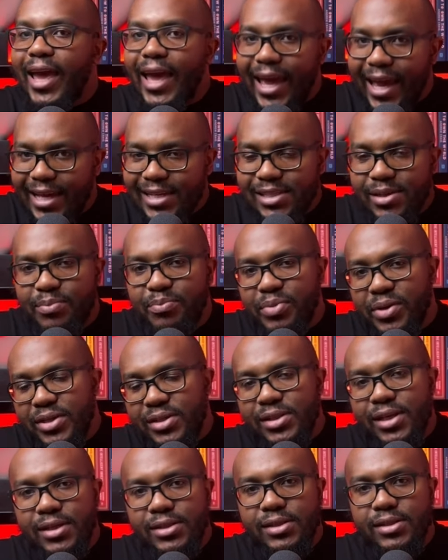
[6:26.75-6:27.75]
as a
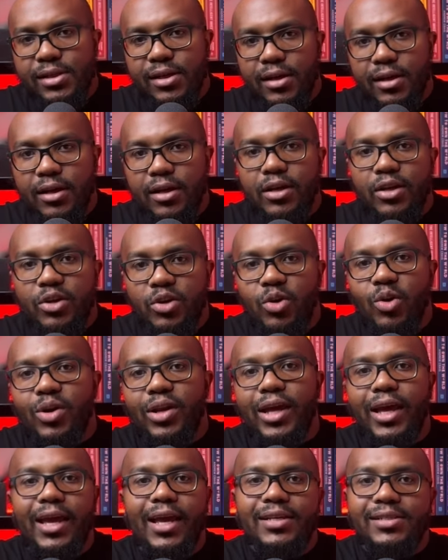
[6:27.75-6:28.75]
business,
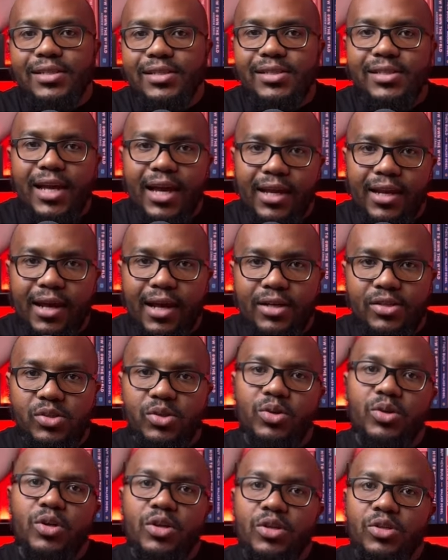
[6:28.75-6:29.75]
not as a side
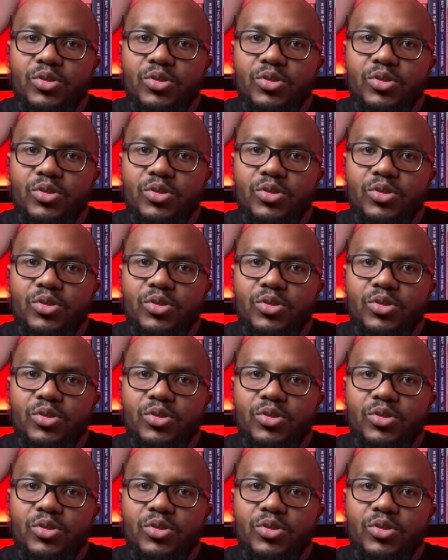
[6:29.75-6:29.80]
hustle.